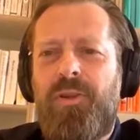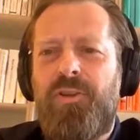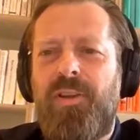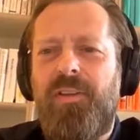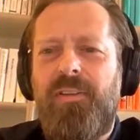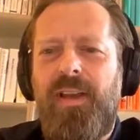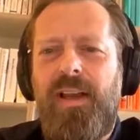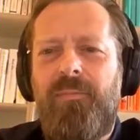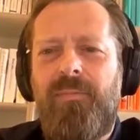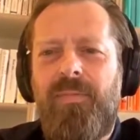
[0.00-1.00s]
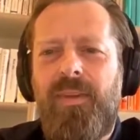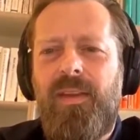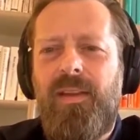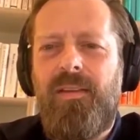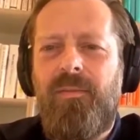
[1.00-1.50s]
I'm questioned.
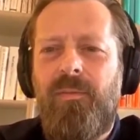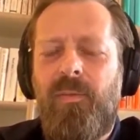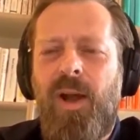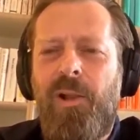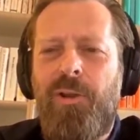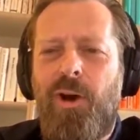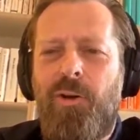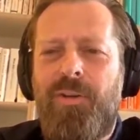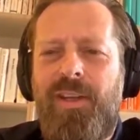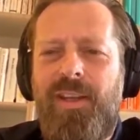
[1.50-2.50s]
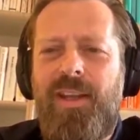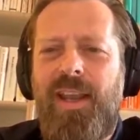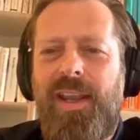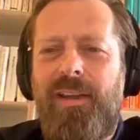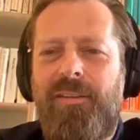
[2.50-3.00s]
We all know
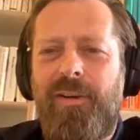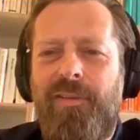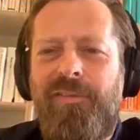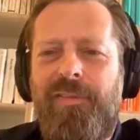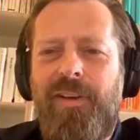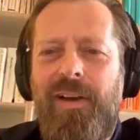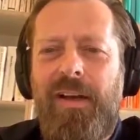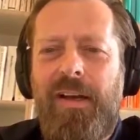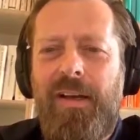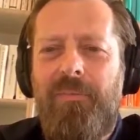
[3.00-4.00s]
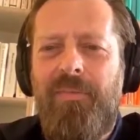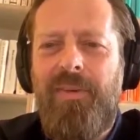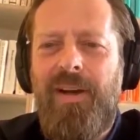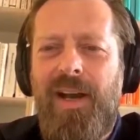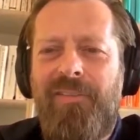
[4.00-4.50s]
the case of
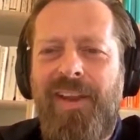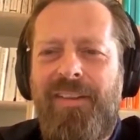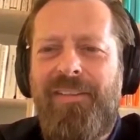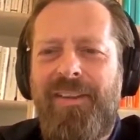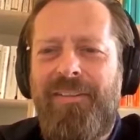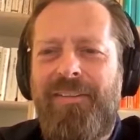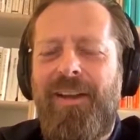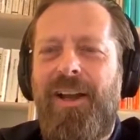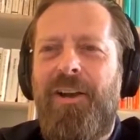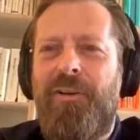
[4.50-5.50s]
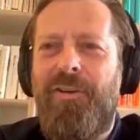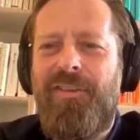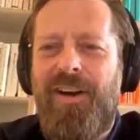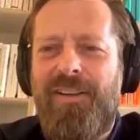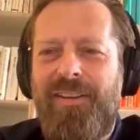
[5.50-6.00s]
Avexis,
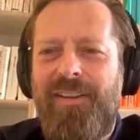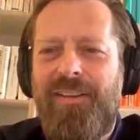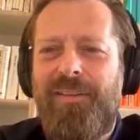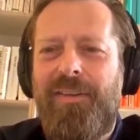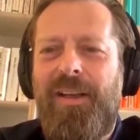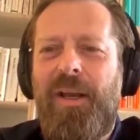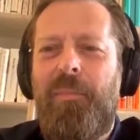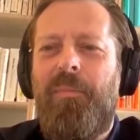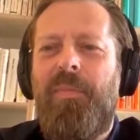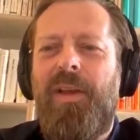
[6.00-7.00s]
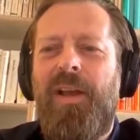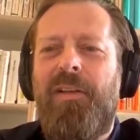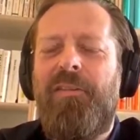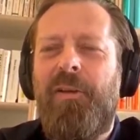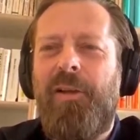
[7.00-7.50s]
Novartis,
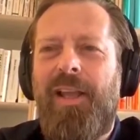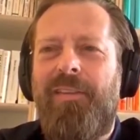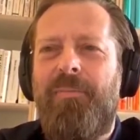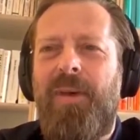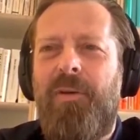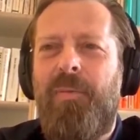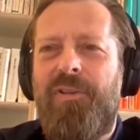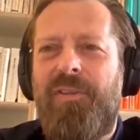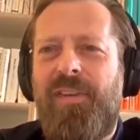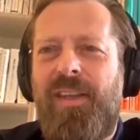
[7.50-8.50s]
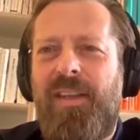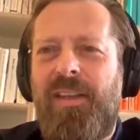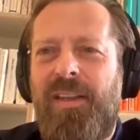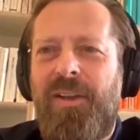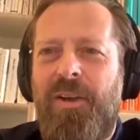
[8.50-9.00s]
Zolgensma, which is
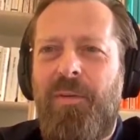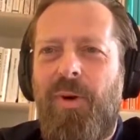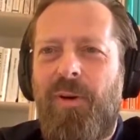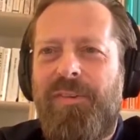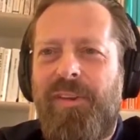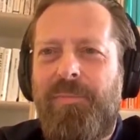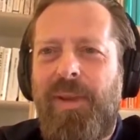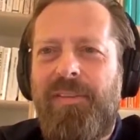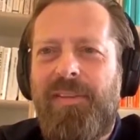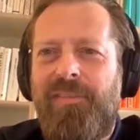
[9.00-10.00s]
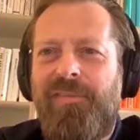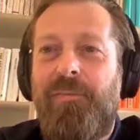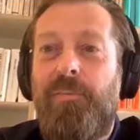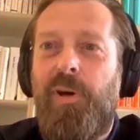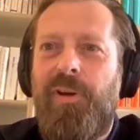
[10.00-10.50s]
the most
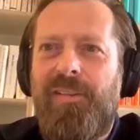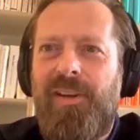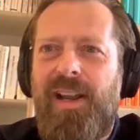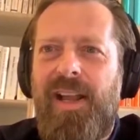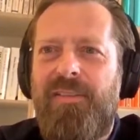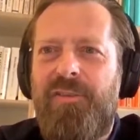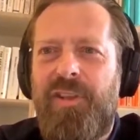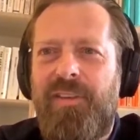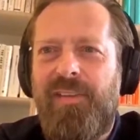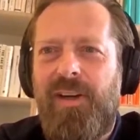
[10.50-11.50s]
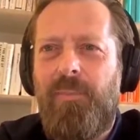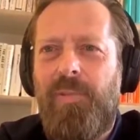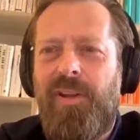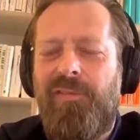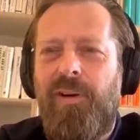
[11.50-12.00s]
expensive personalized gene
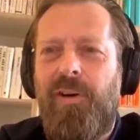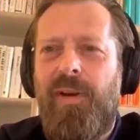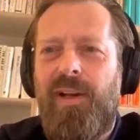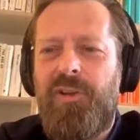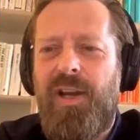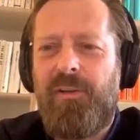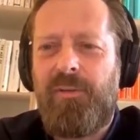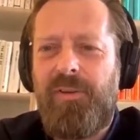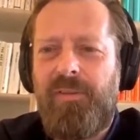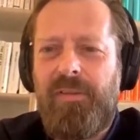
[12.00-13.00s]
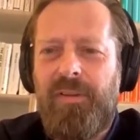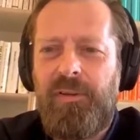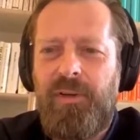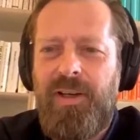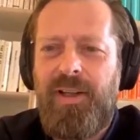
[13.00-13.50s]
therapy for a rare childhood
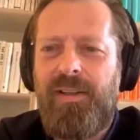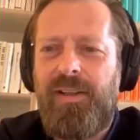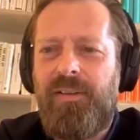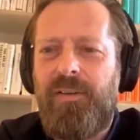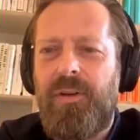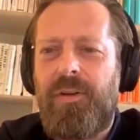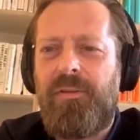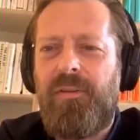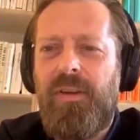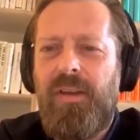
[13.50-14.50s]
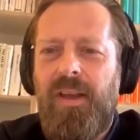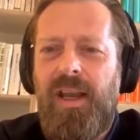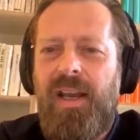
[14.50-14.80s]
disorder that costs